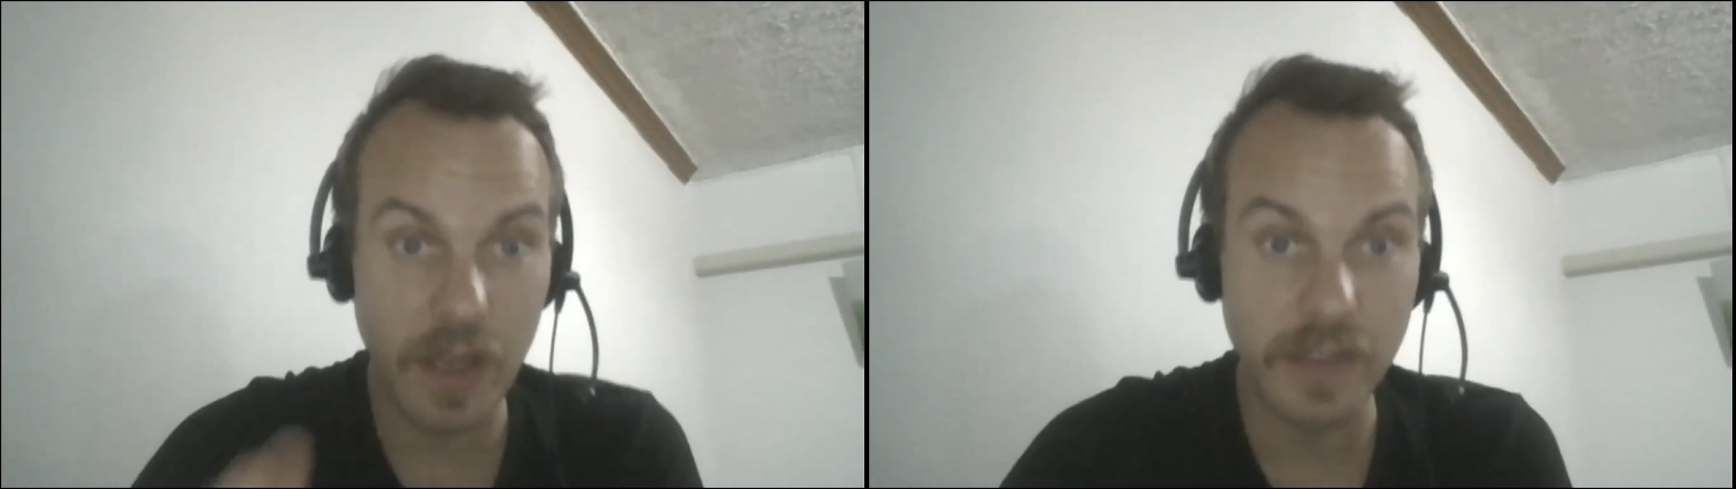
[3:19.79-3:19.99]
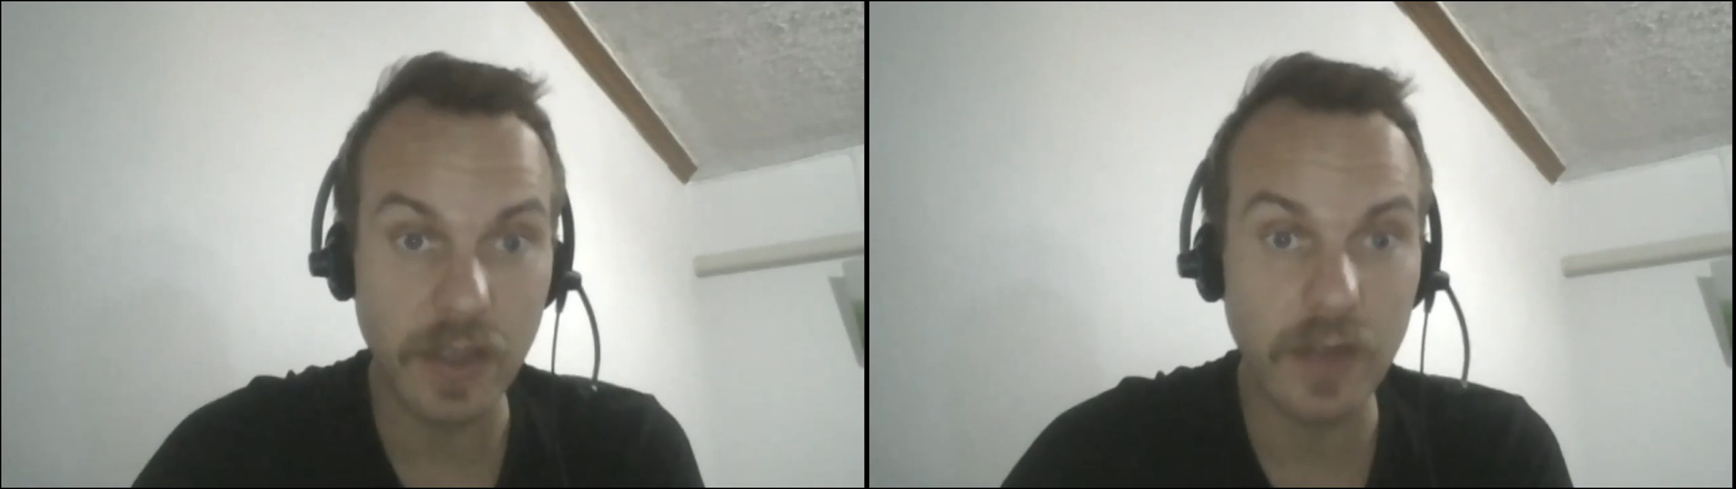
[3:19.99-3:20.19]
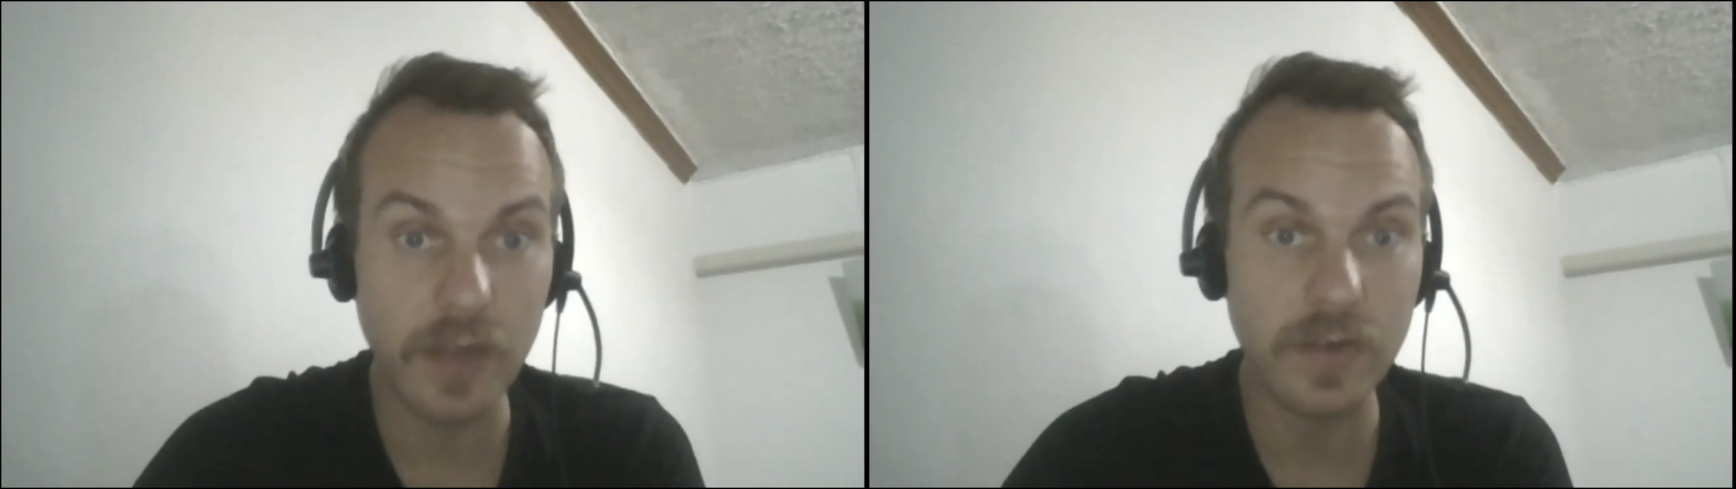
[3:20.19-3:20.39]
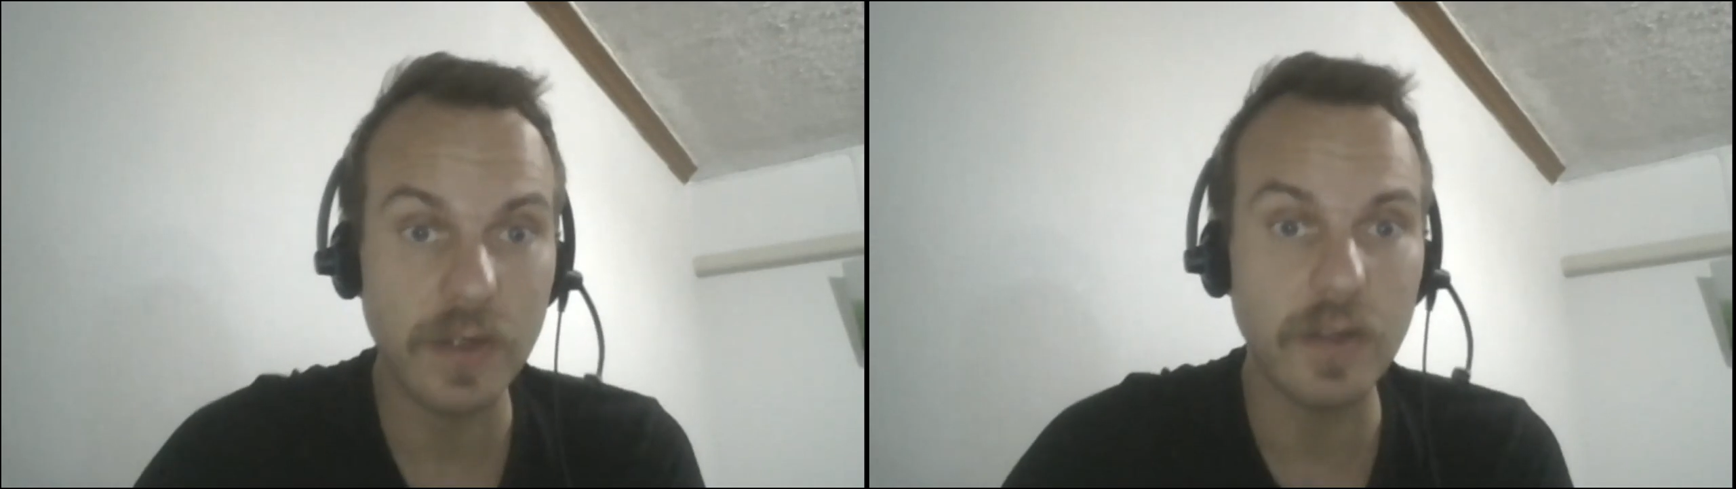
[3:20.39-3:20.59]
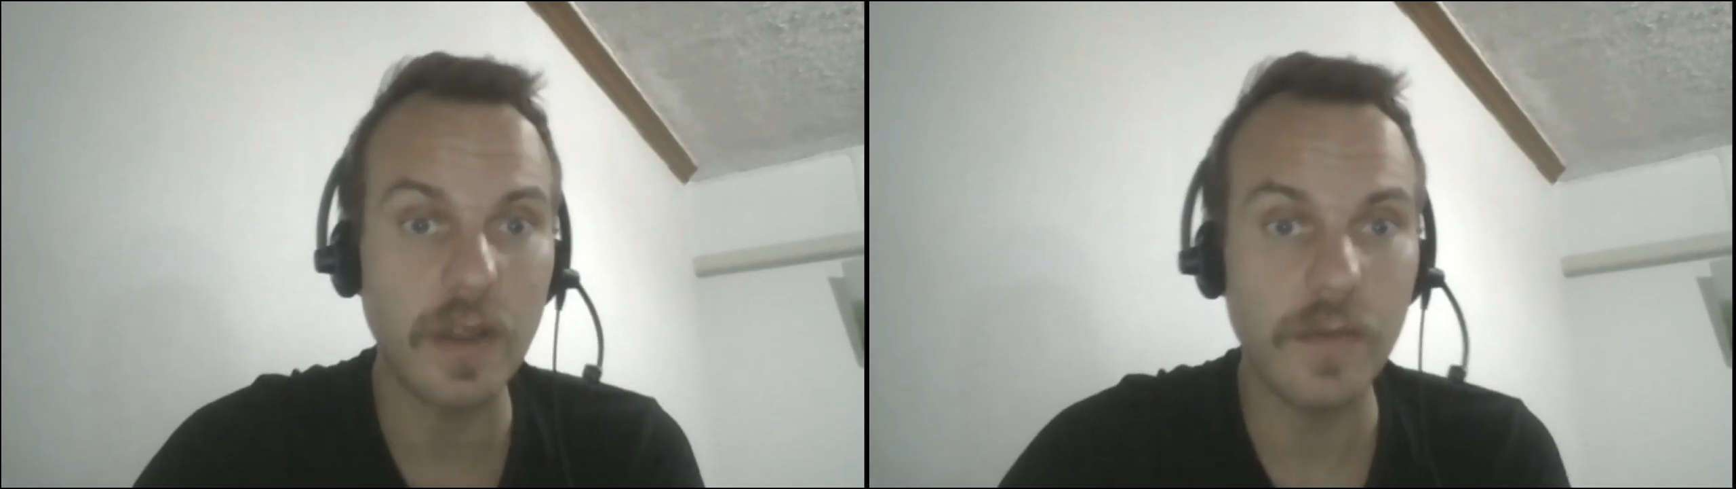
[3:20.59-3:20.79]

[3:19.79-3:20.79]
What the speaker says: as a country to